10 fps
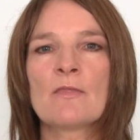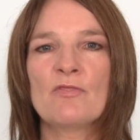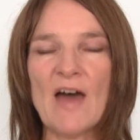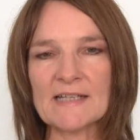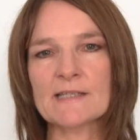
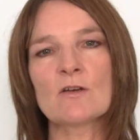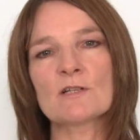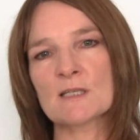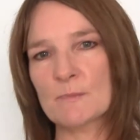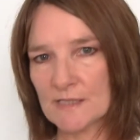That's
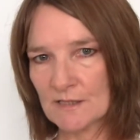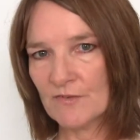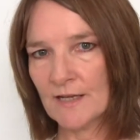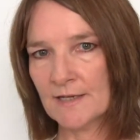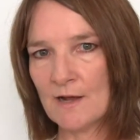not
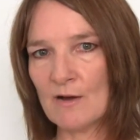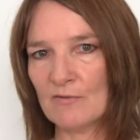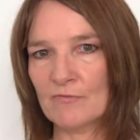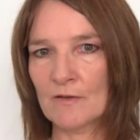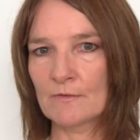specific
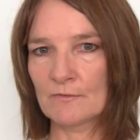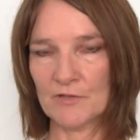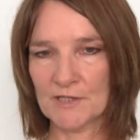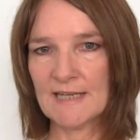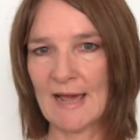enough for
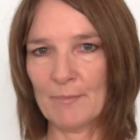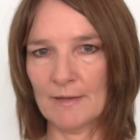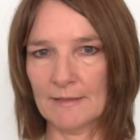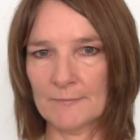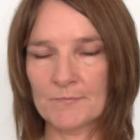the
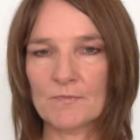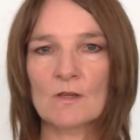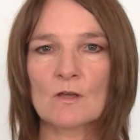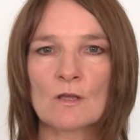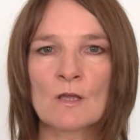tapping.
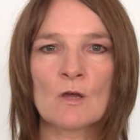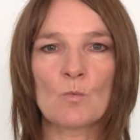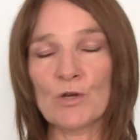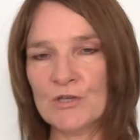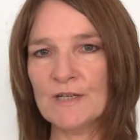
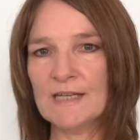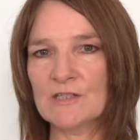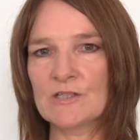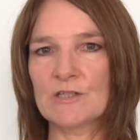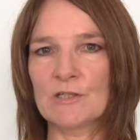What you need
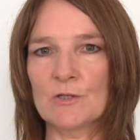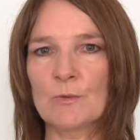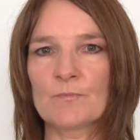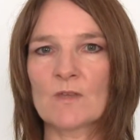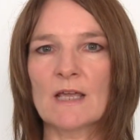to
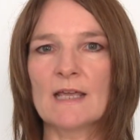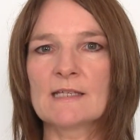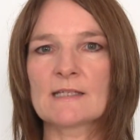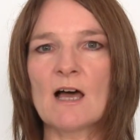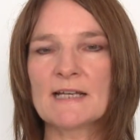do
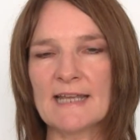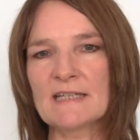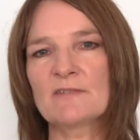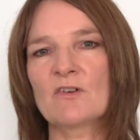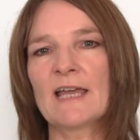is
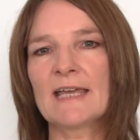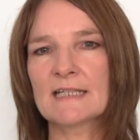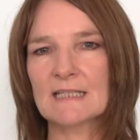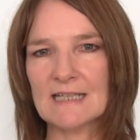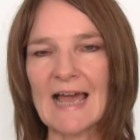identify
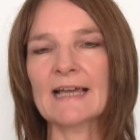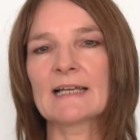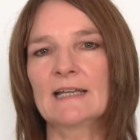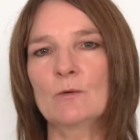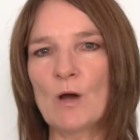
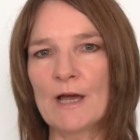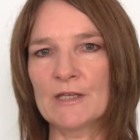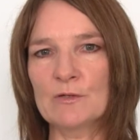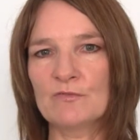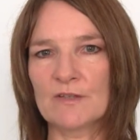exactly where
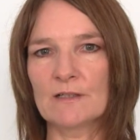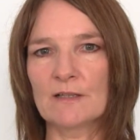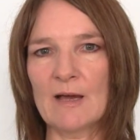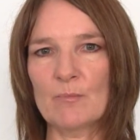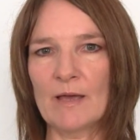you feel
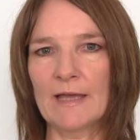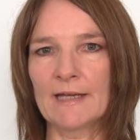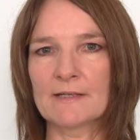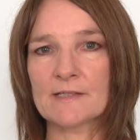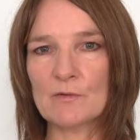that
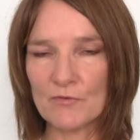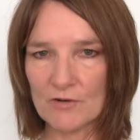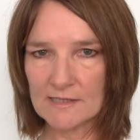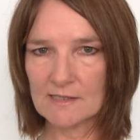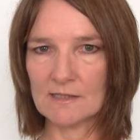pain. So for
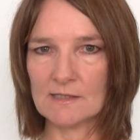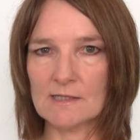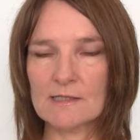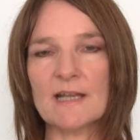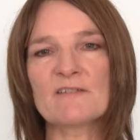instance,
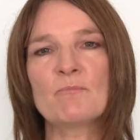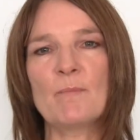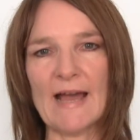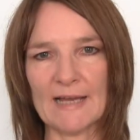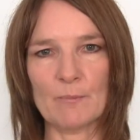instead of
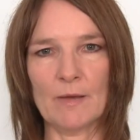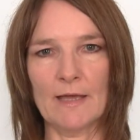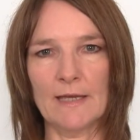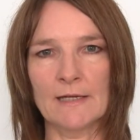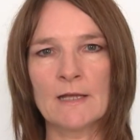back
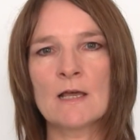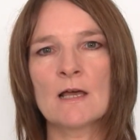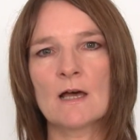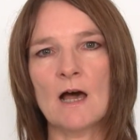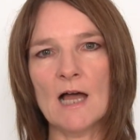pain,
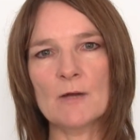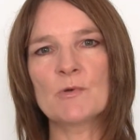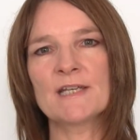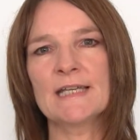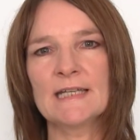I
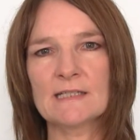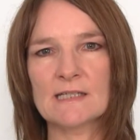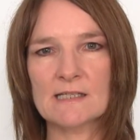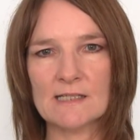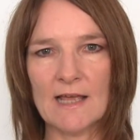would need
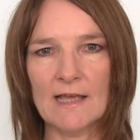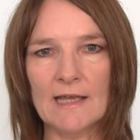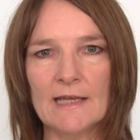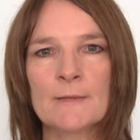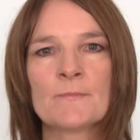to
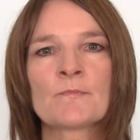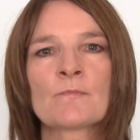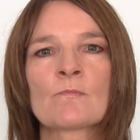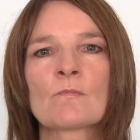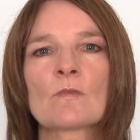say
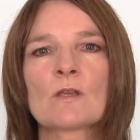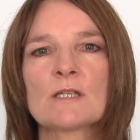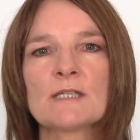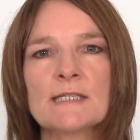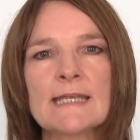
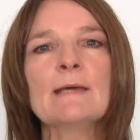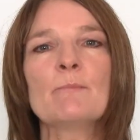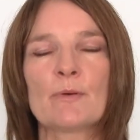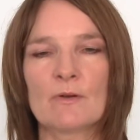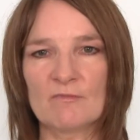
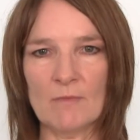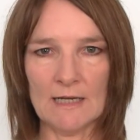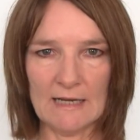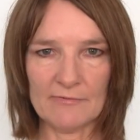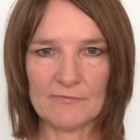tip of my
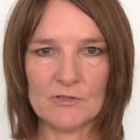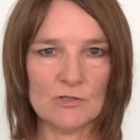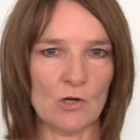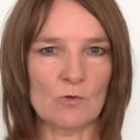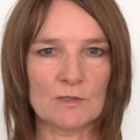left
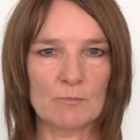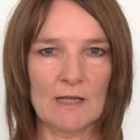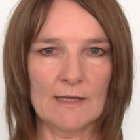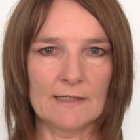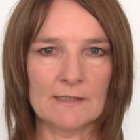shoulder
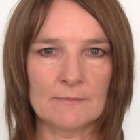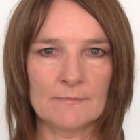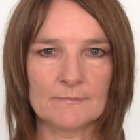blade.